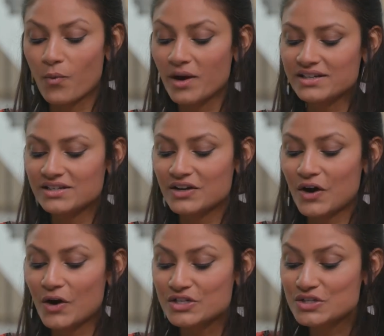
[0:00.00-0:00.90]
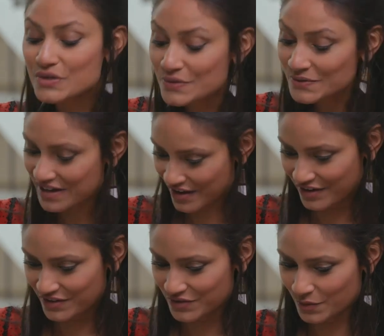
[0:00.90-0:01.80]
What cartoon
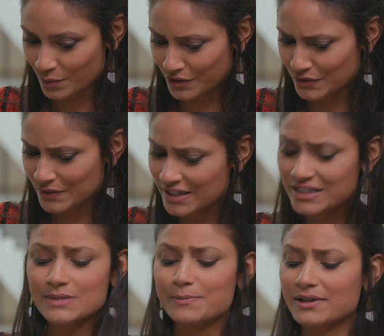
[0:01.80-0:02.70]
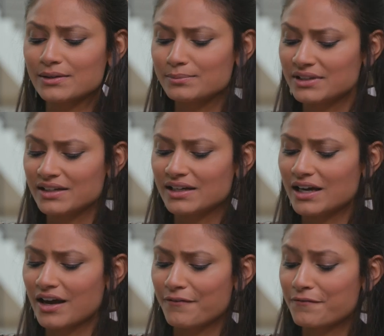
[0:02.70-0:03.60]
character were you inexplicably
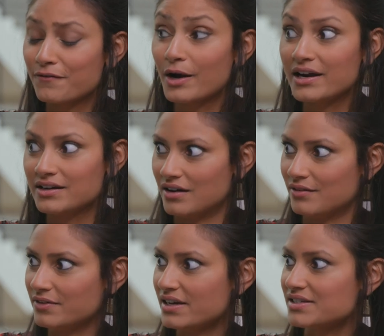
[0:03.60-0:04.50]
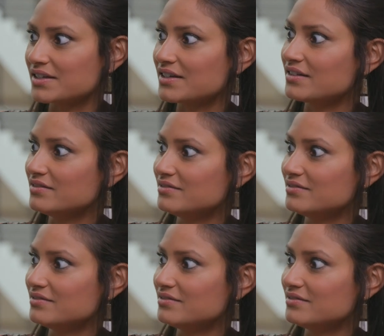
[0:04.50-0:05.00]
afraid of as a kid?